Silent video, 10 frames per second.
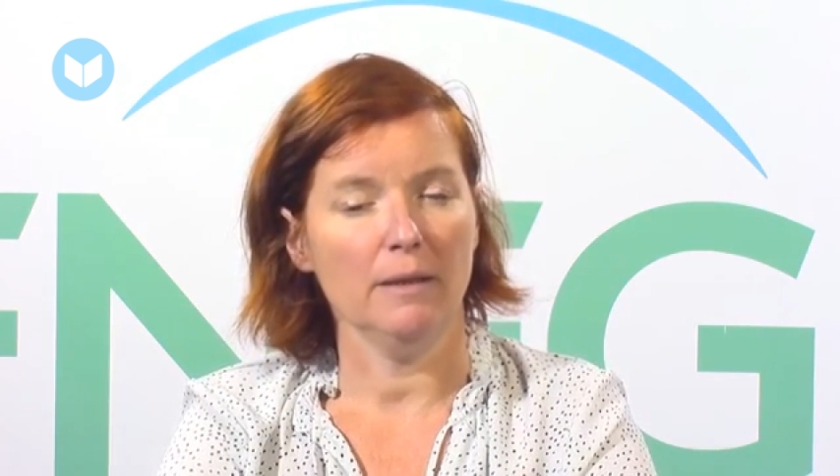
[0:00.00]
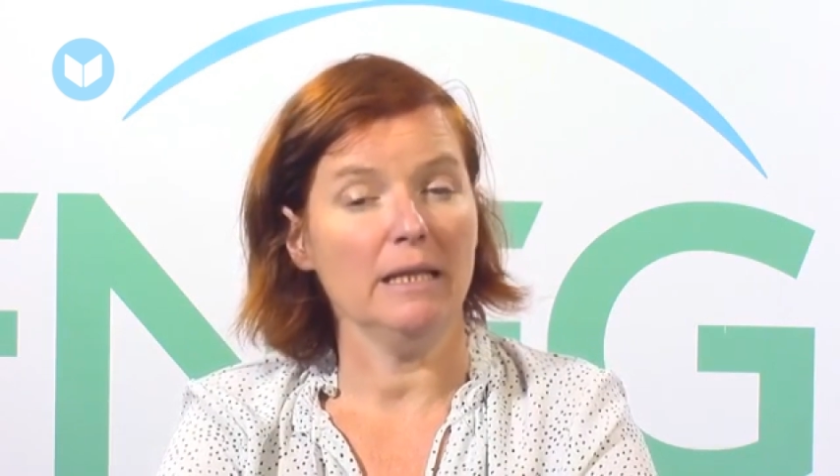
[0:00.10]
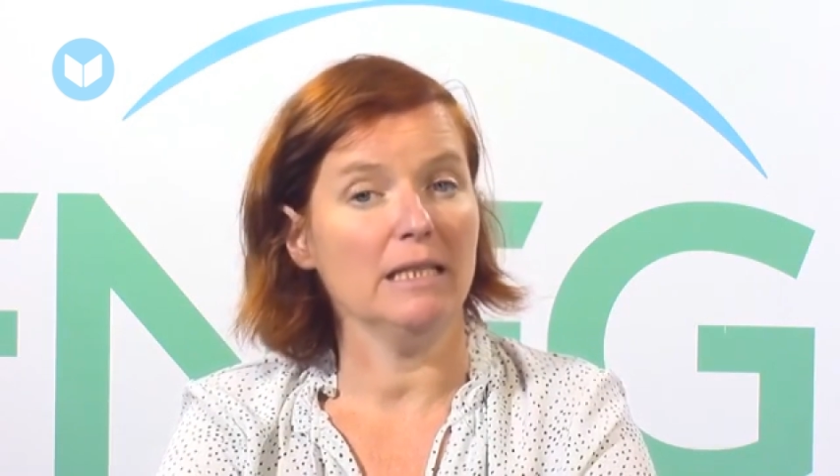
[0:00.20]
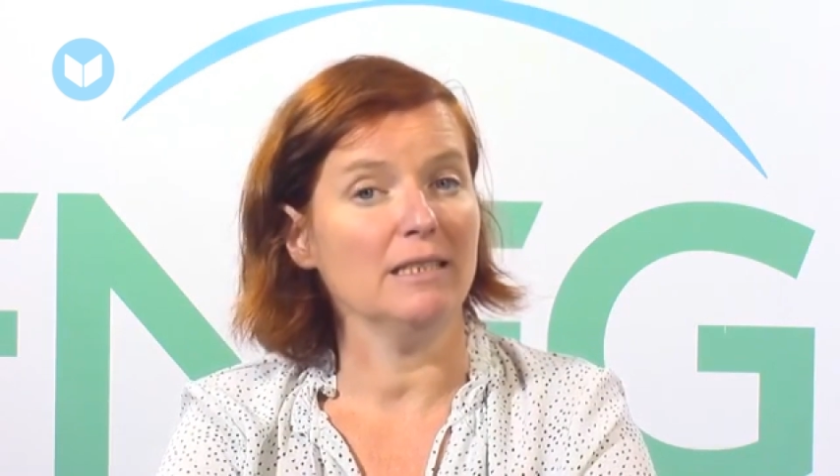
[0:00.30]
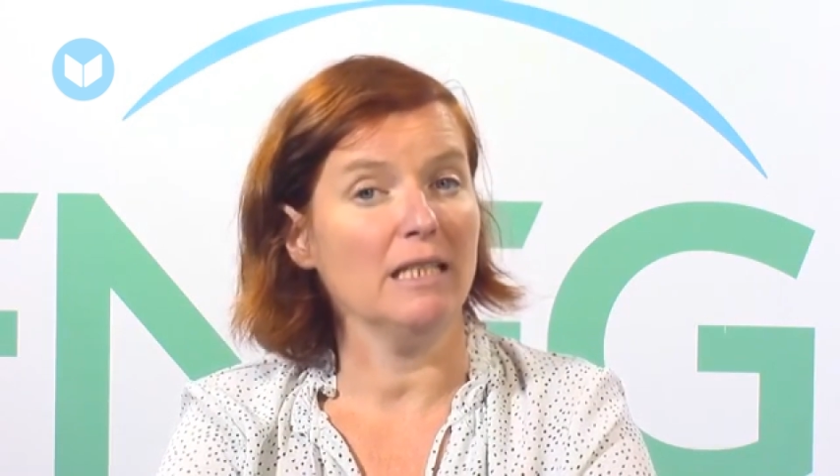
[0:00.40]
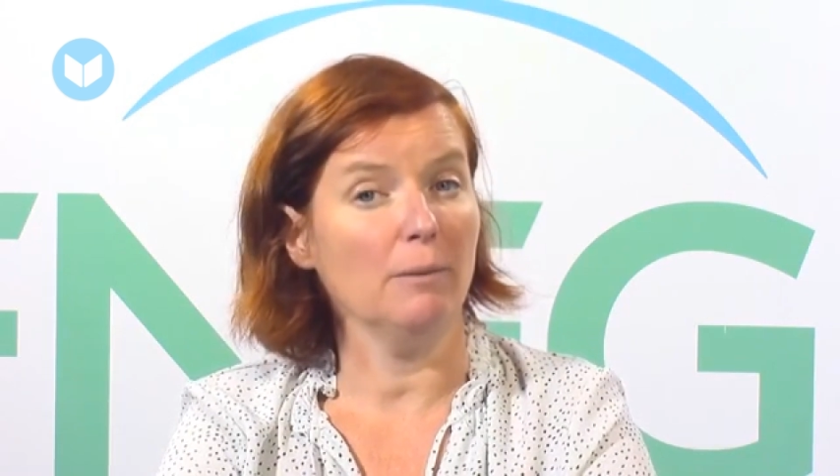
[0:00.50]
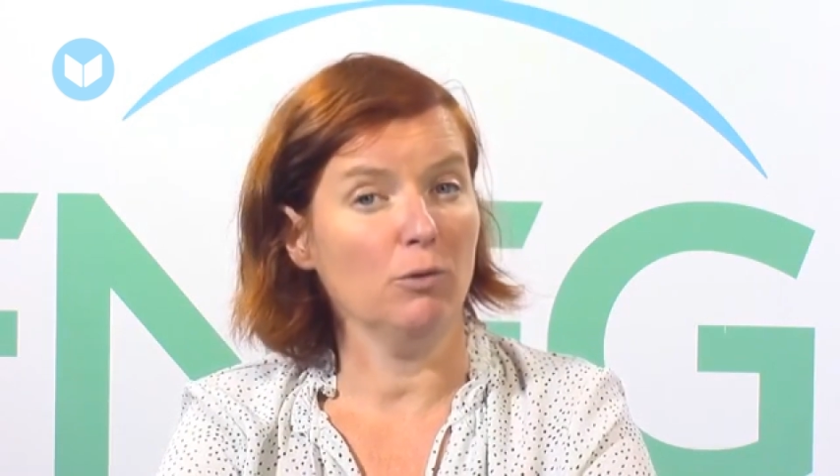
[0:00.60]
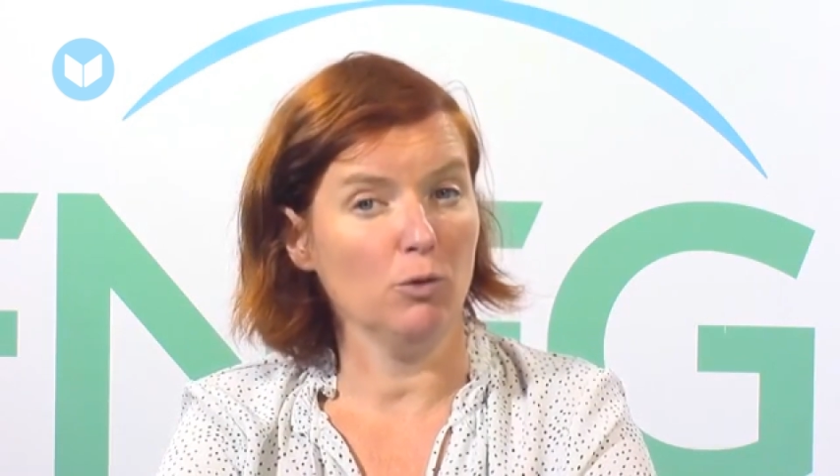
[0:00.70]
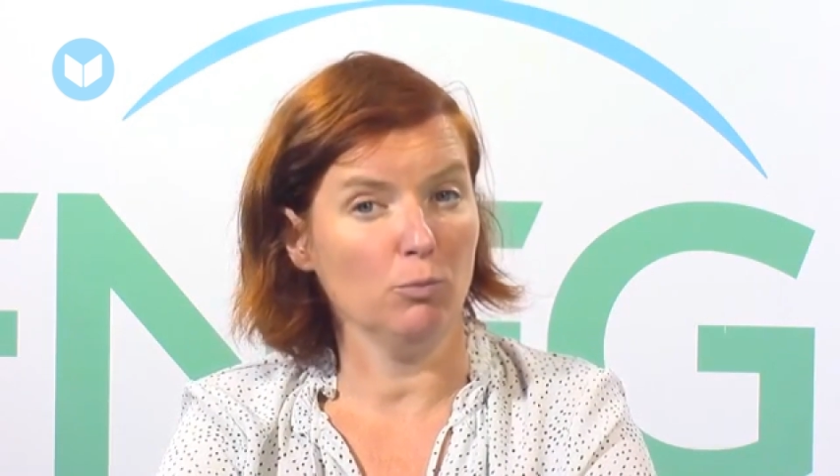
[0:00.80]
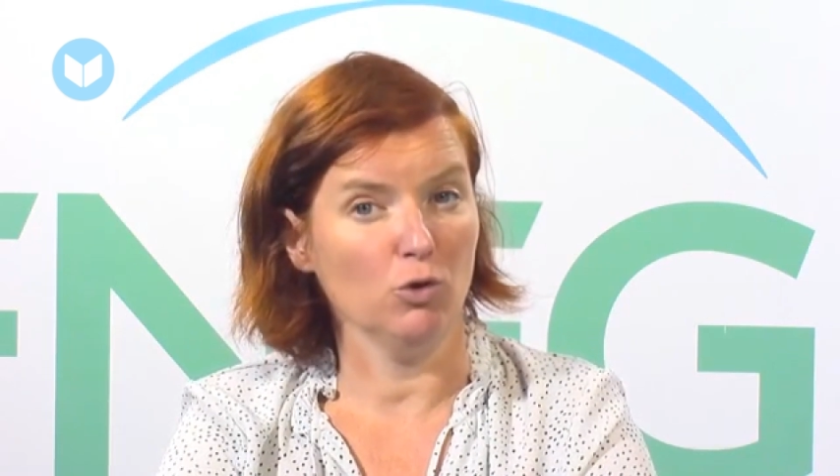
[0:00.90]
It is
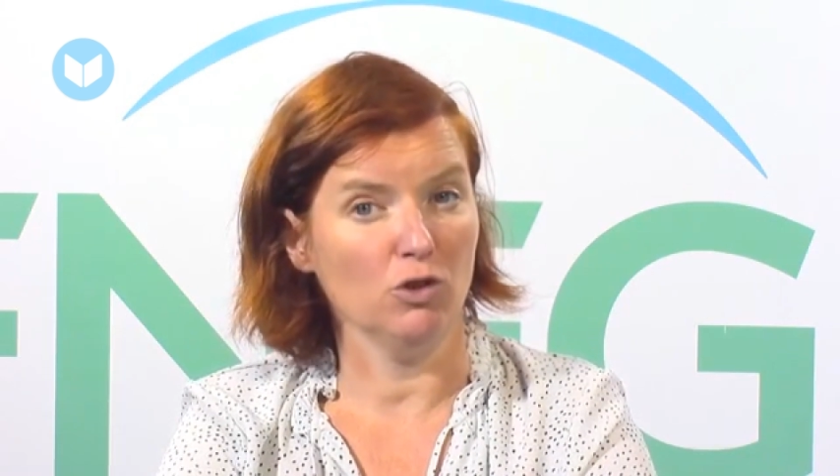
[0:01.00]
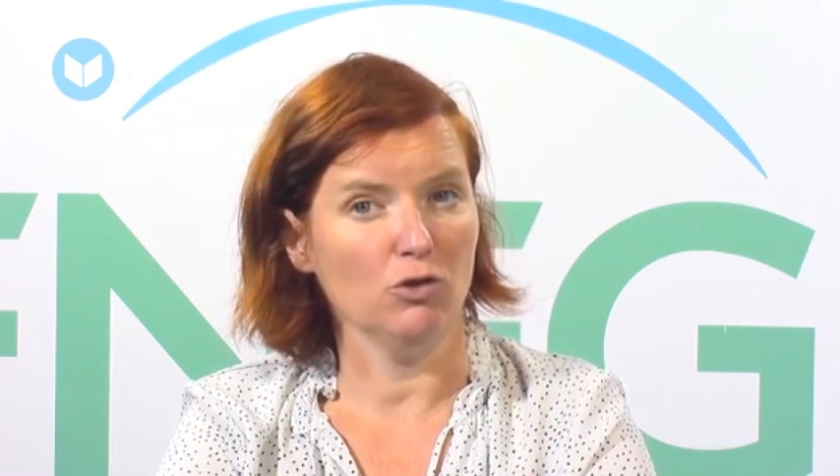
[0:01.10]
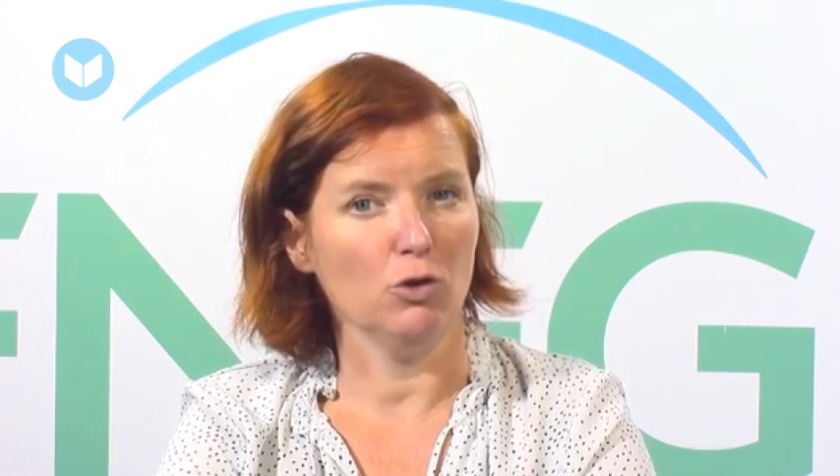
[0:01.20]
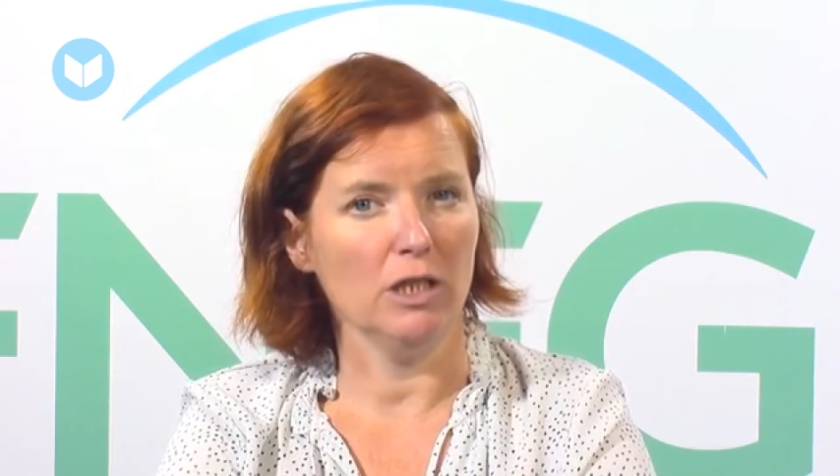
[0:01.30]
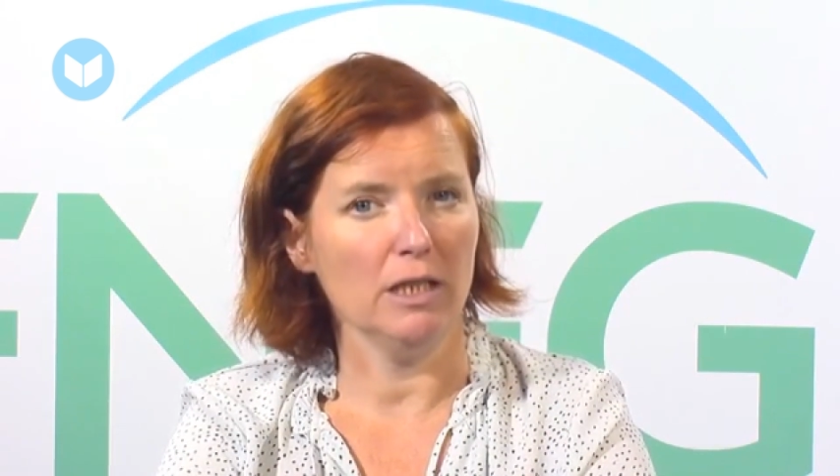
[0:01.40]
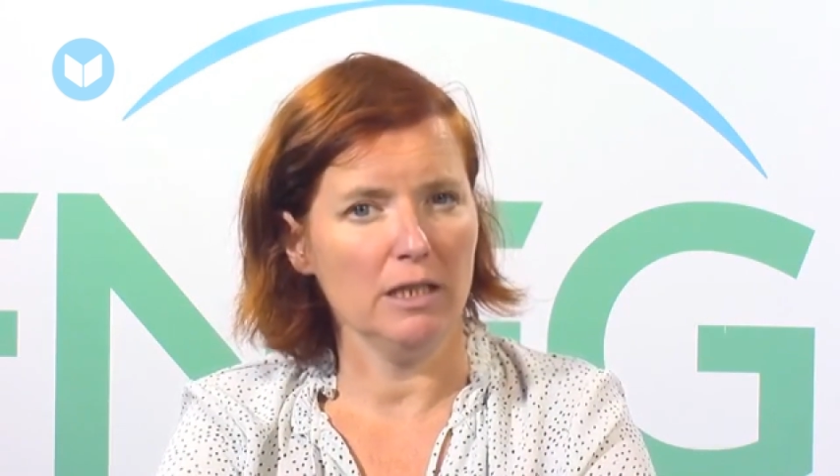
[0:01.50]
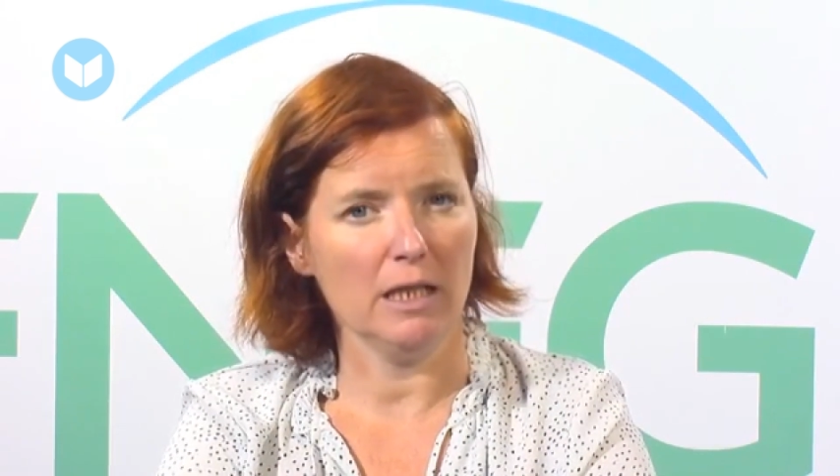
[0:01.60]
therefore important to clearly